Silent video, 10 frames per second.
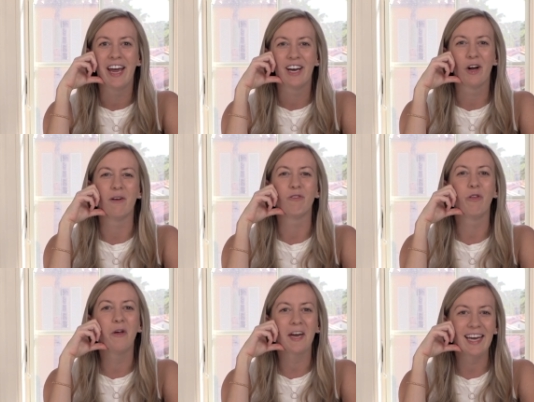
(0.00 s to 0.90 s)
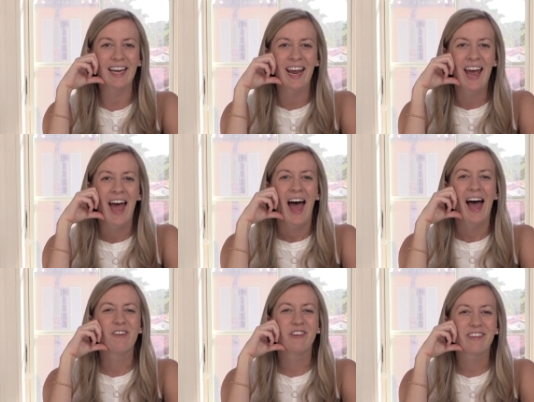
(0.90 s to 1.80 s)
you know, I was looking,
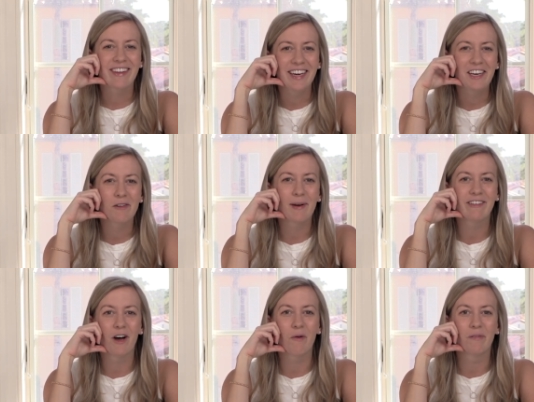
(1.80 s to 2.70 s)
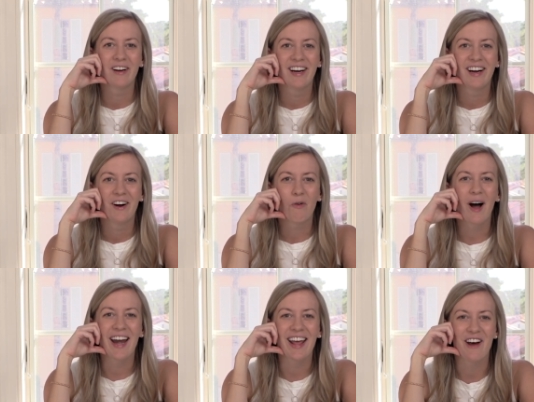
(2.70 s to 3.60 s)
I was just thinking to myself, what
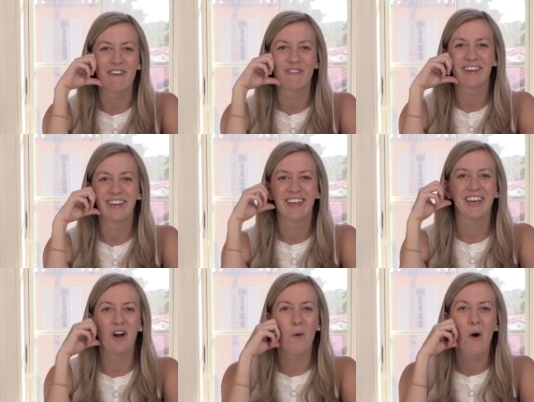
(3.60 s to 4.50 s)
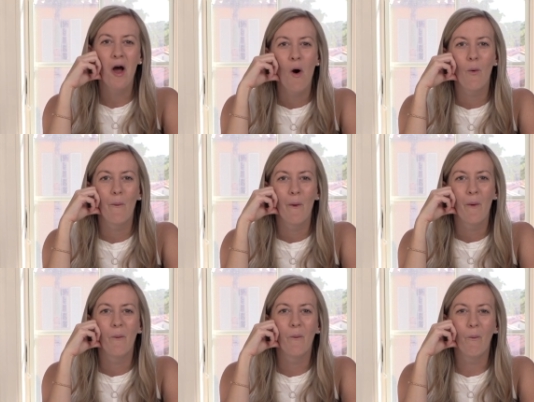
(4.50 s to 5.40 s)
if, you
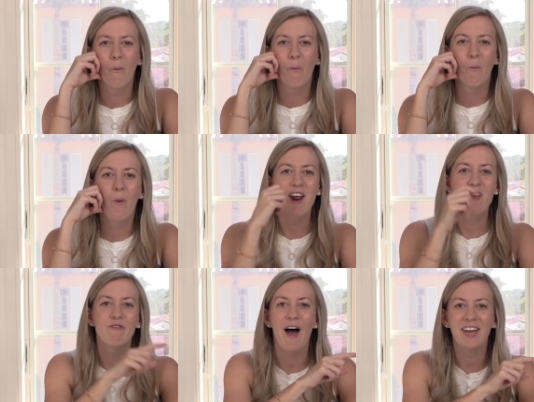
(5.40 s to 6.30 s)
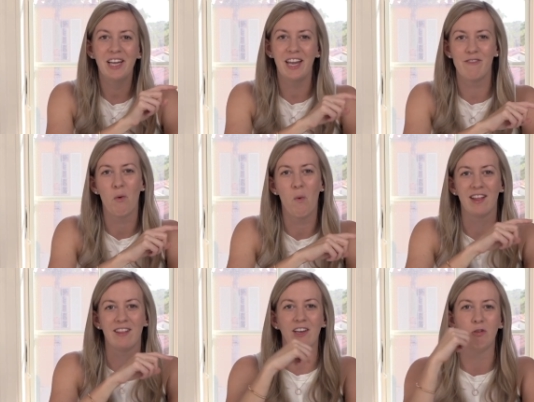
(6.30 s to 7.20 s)
know, what if I could live in one
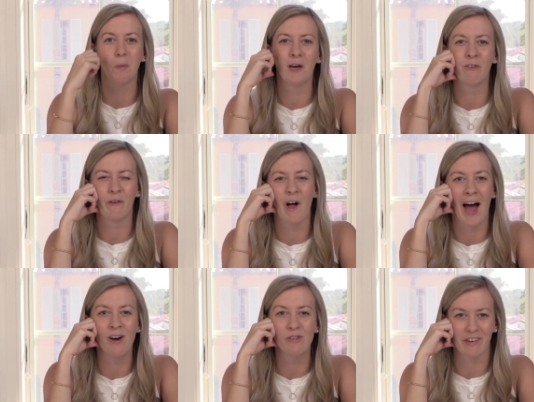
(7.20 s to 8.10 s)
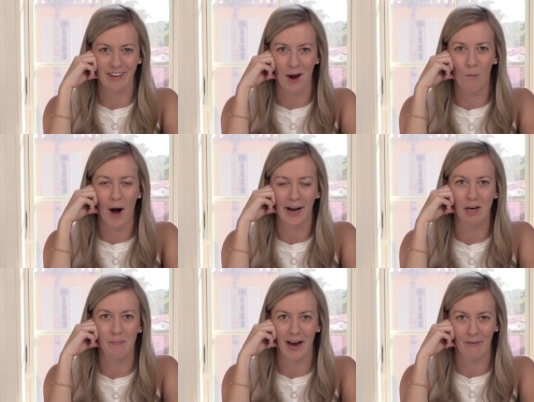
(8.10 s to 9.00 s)
of these beautiful houses I'm
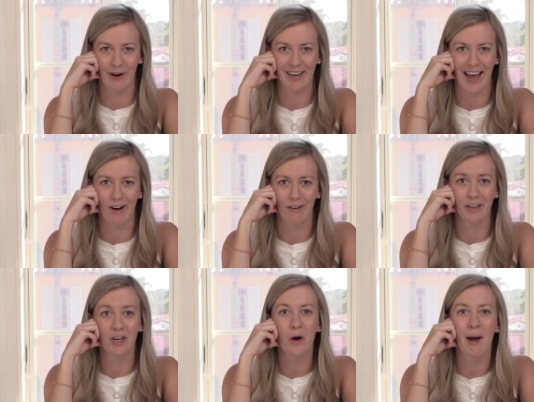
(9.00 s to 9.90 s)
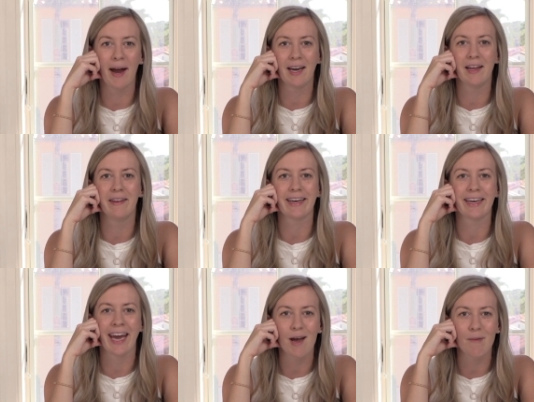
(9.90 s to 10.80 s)
walking by right now? You know, my the
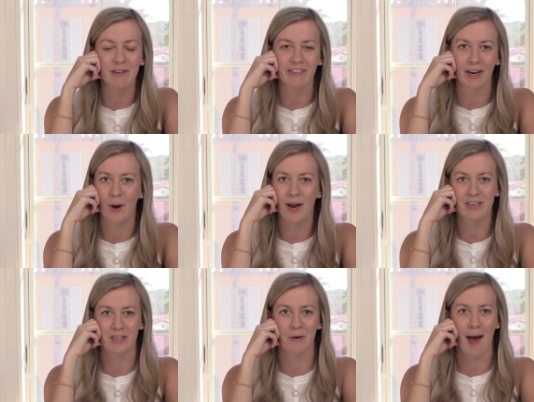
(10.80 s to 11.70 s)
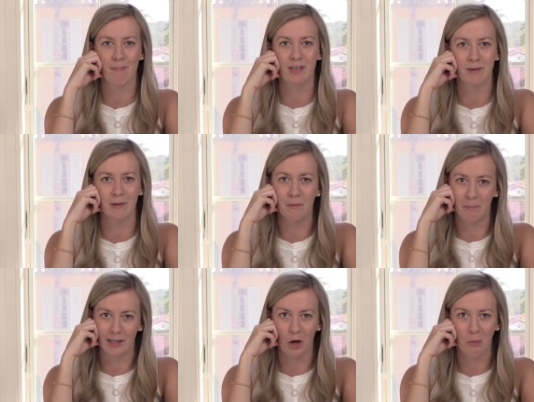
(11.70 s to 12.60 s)
campus I went to happened to
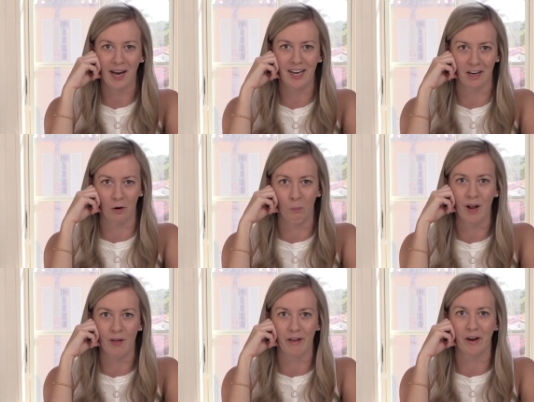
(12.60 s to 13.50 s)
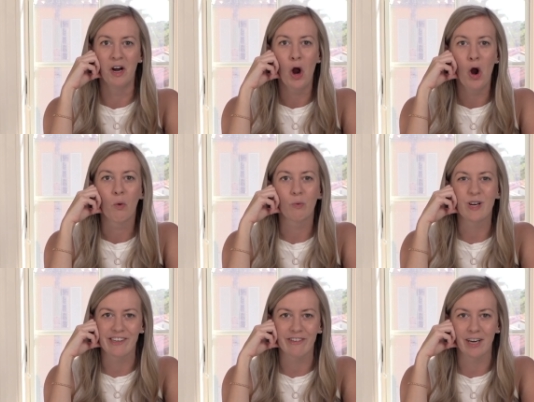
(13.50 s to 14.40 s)
be located in one of the
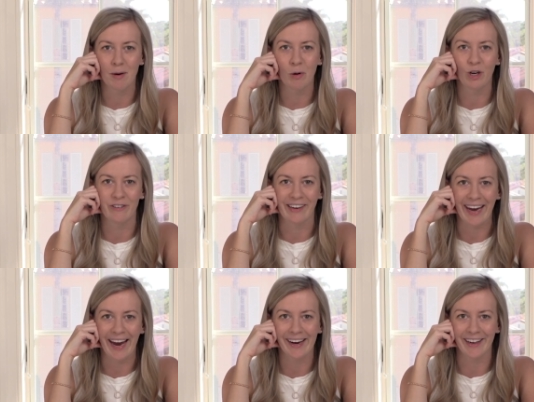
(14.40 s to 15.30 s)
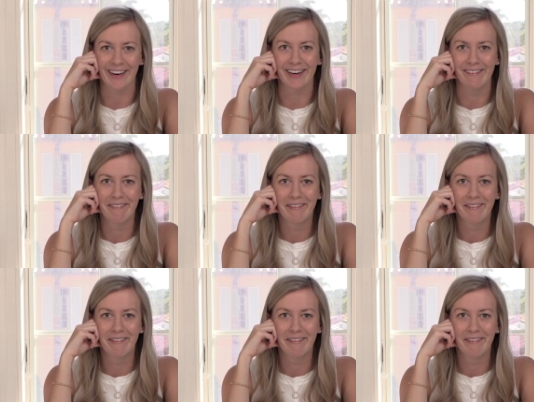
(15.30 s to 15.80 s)
richest neighborhoods in Canada.